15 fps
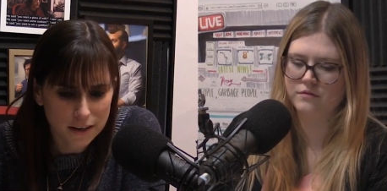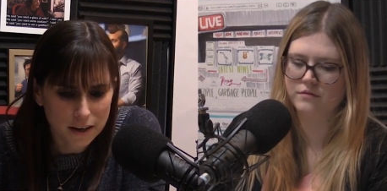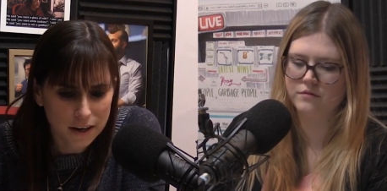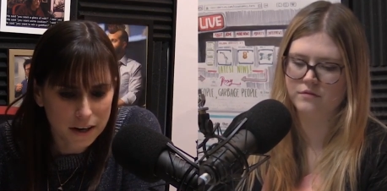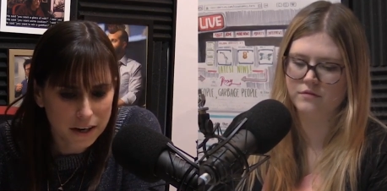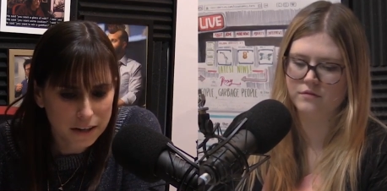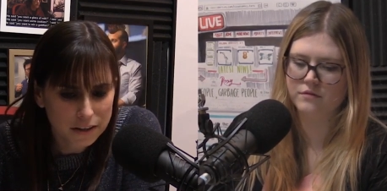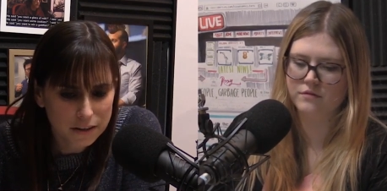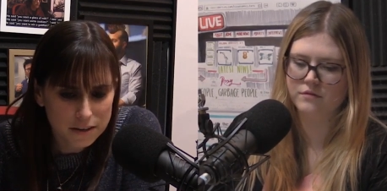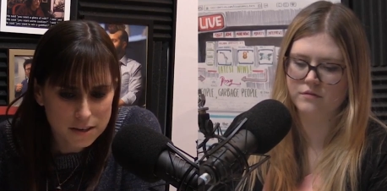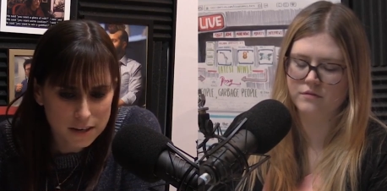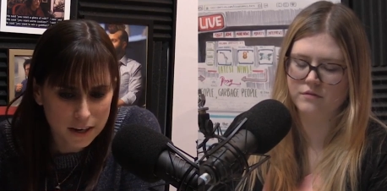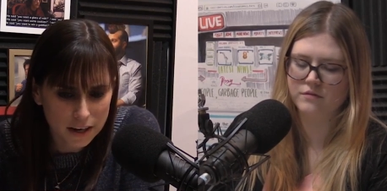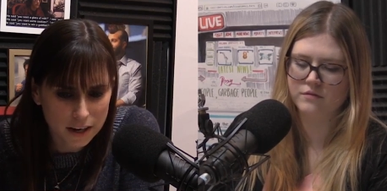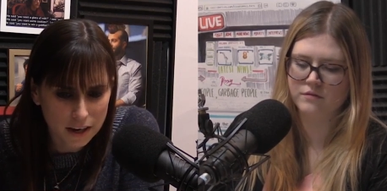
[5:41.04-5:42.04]
Speaker 1: uh, it looks
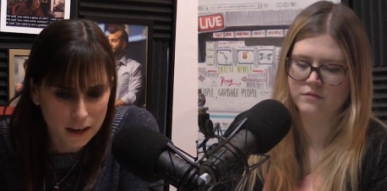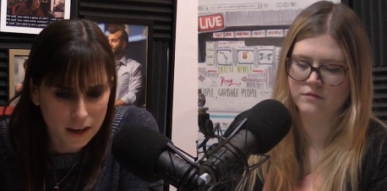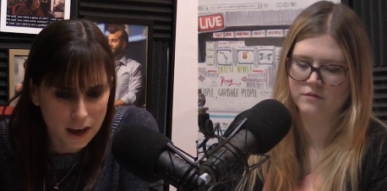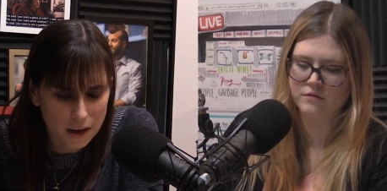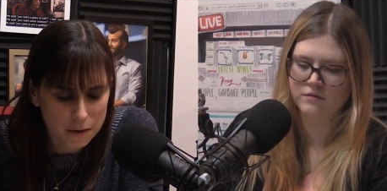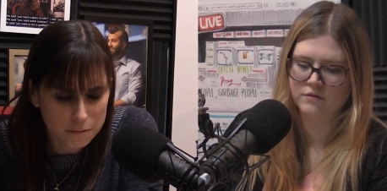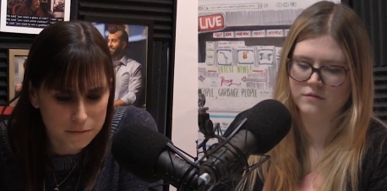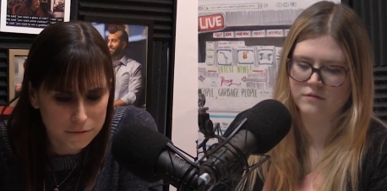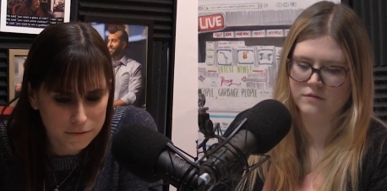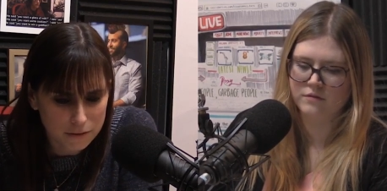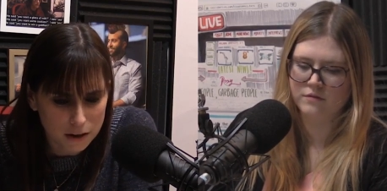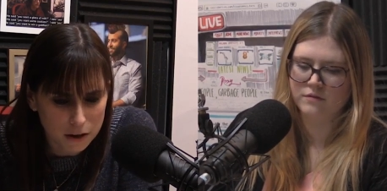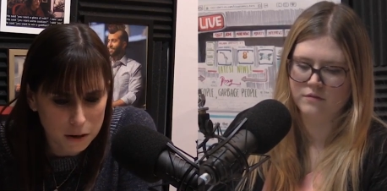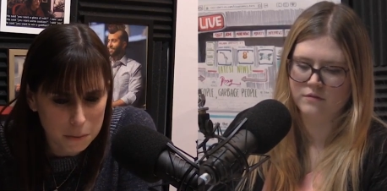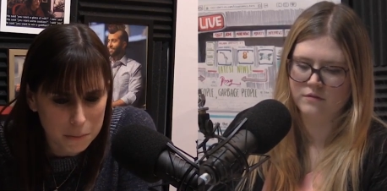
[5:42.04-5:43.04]
like it came
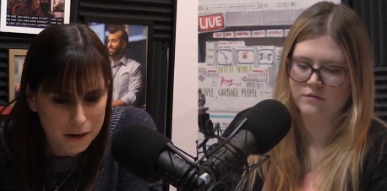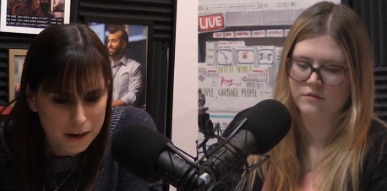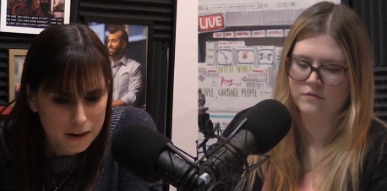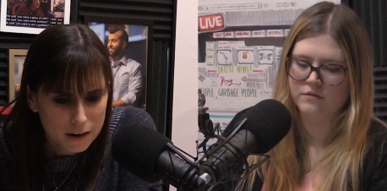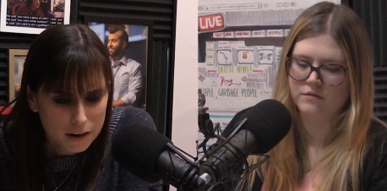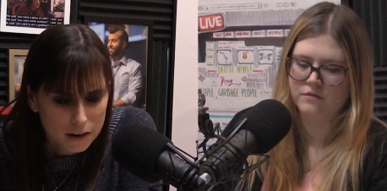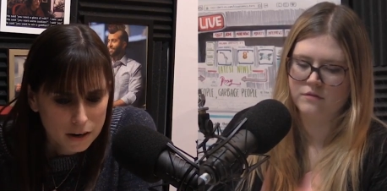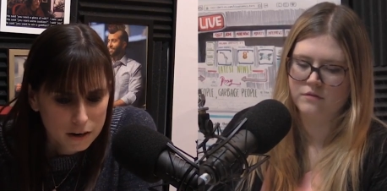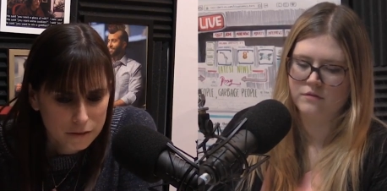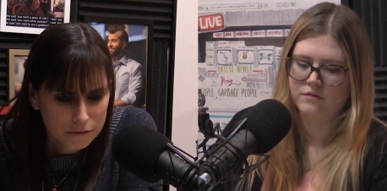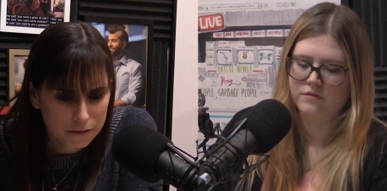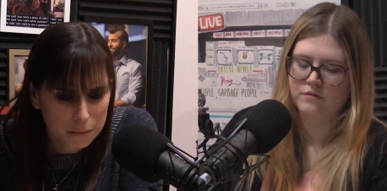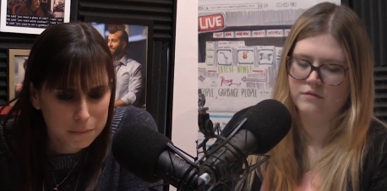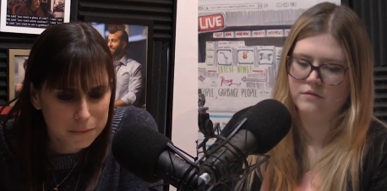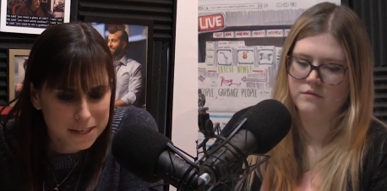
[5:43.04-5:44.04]
from
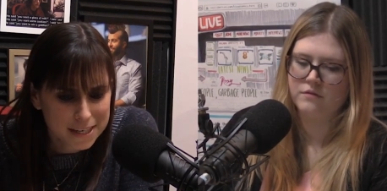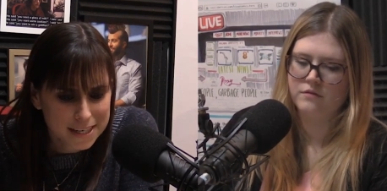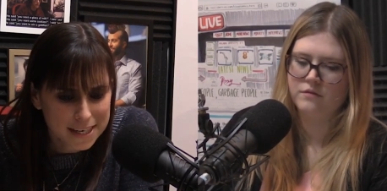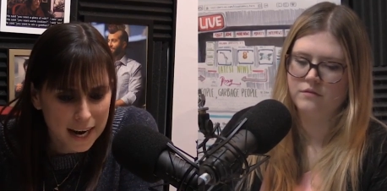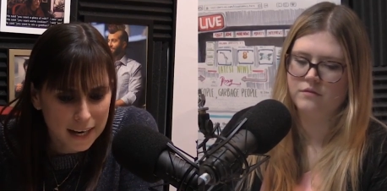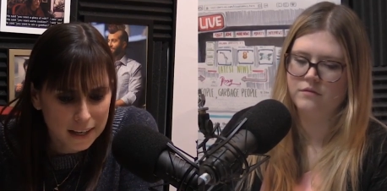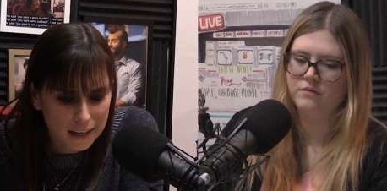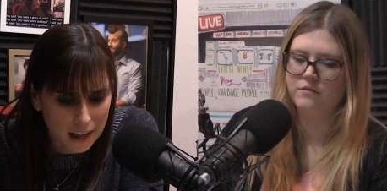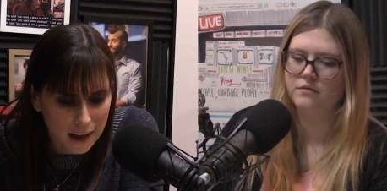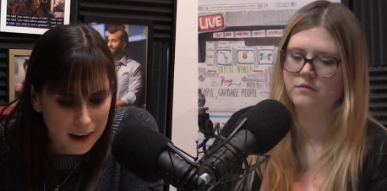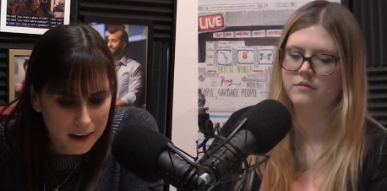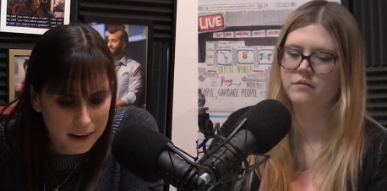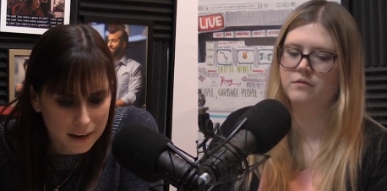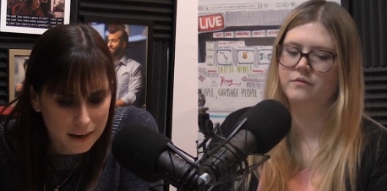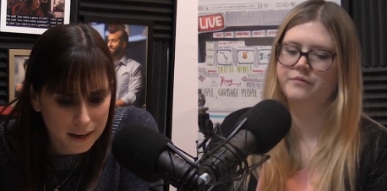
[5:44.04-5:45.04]
from
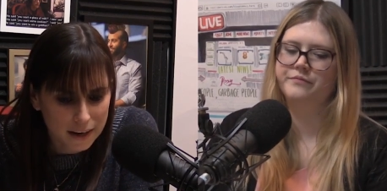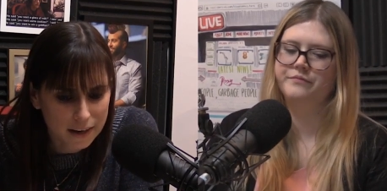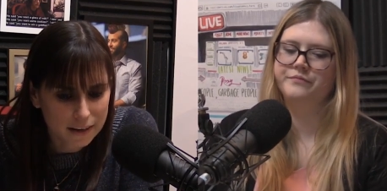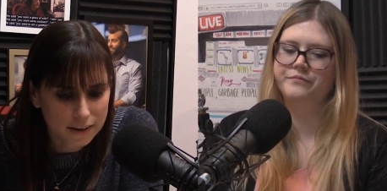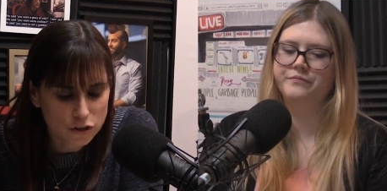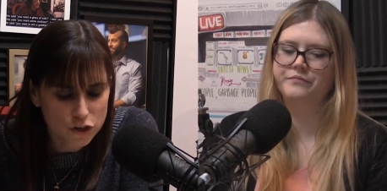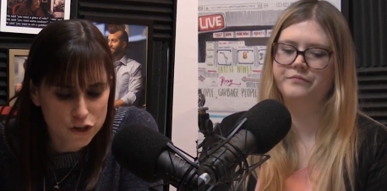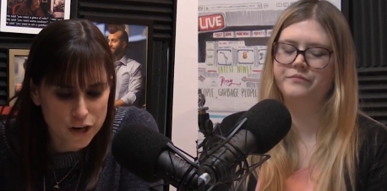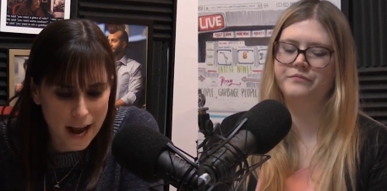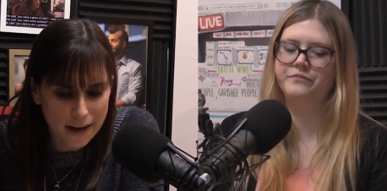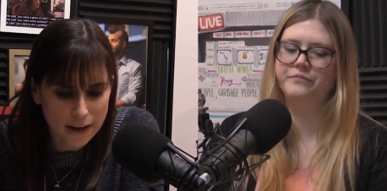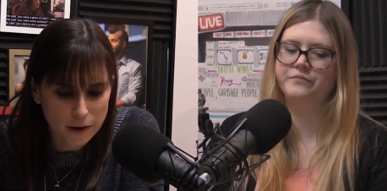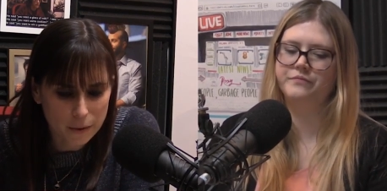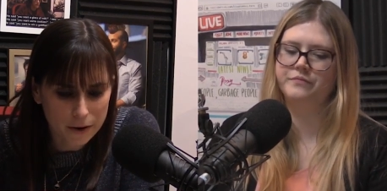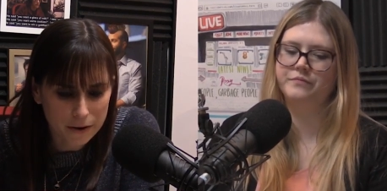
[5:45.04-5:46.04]
Deadline in
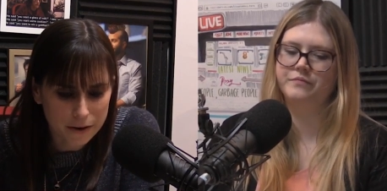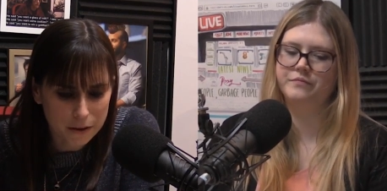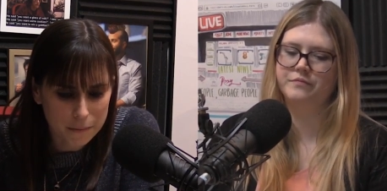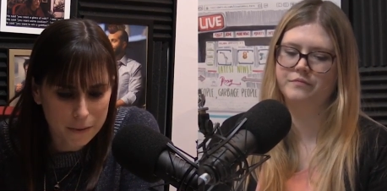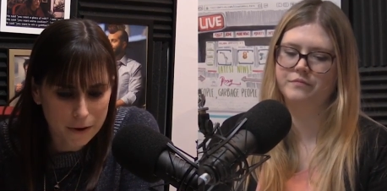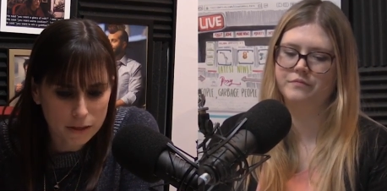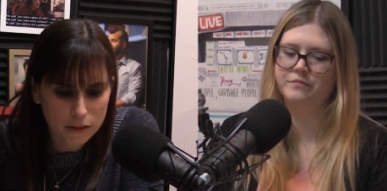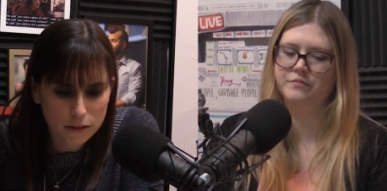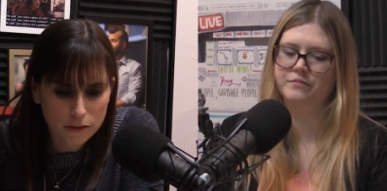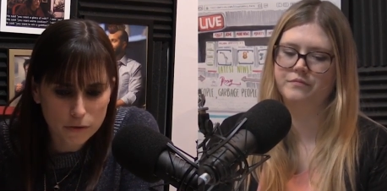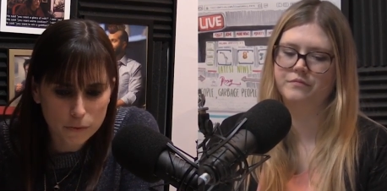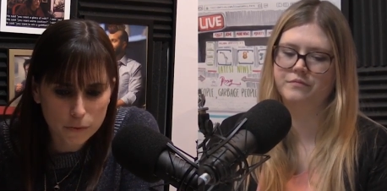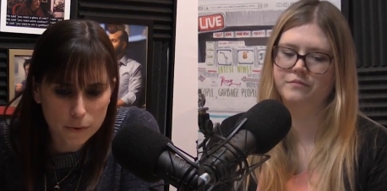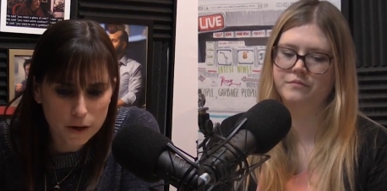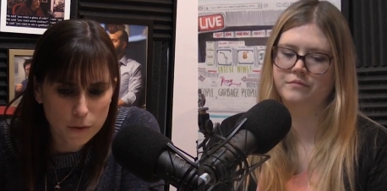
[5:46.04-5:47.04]
January, about
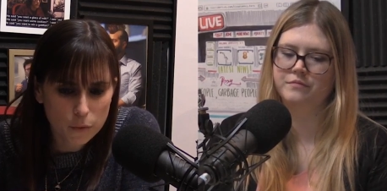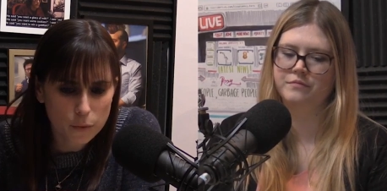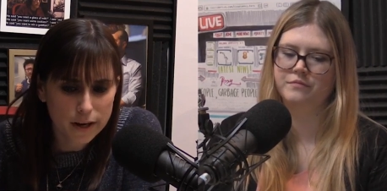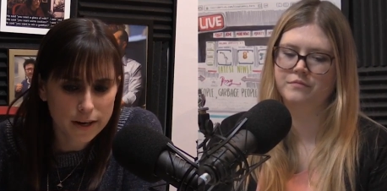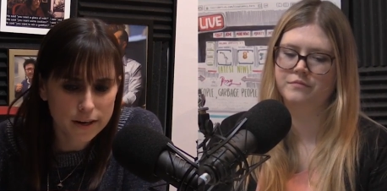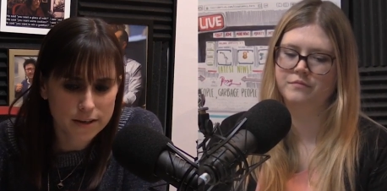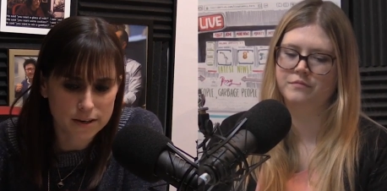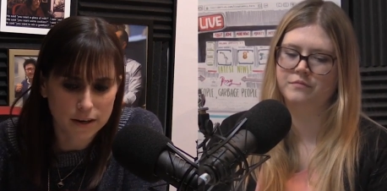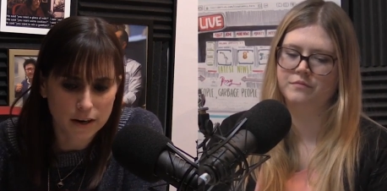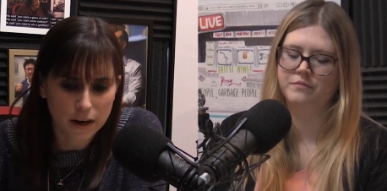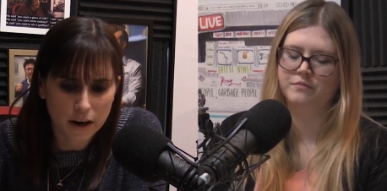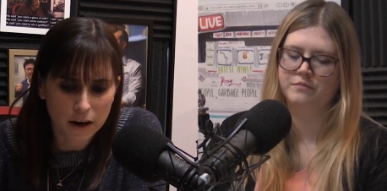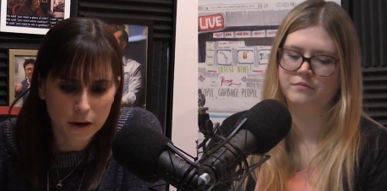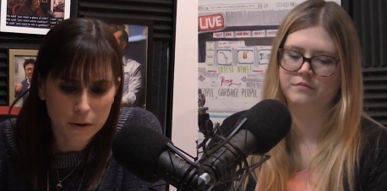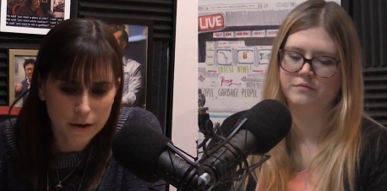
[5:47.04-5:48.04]
three weeks
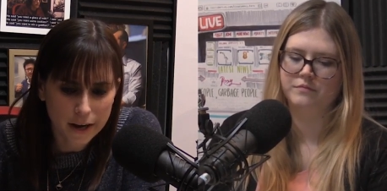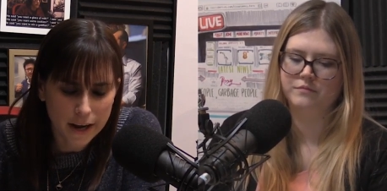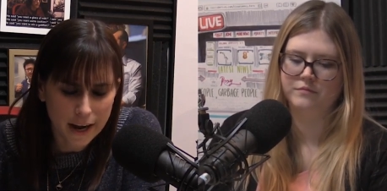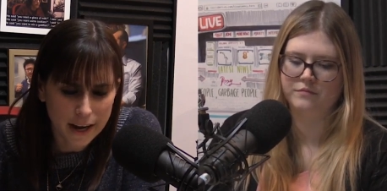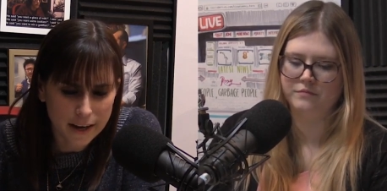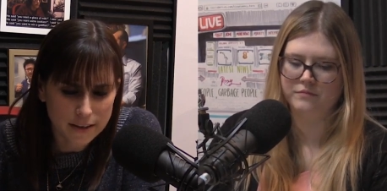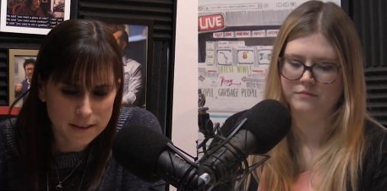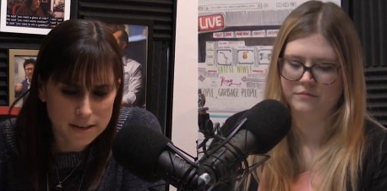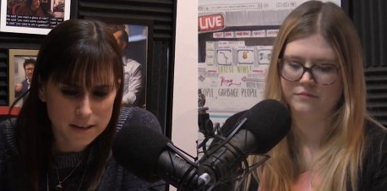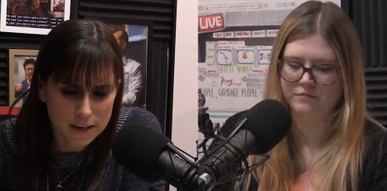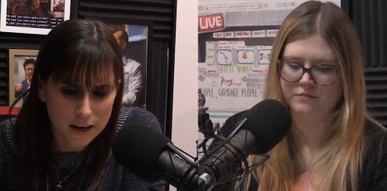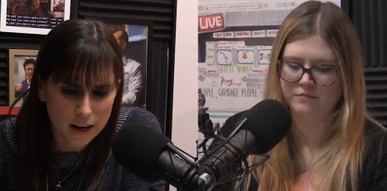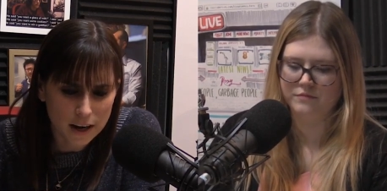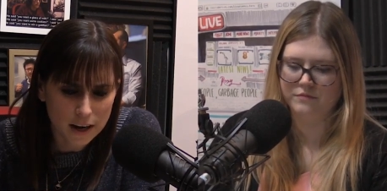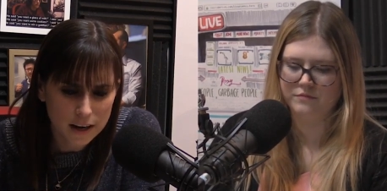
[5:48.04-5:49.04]
ago, and
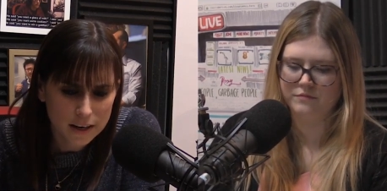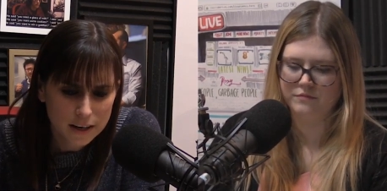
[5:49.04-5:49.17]
uh,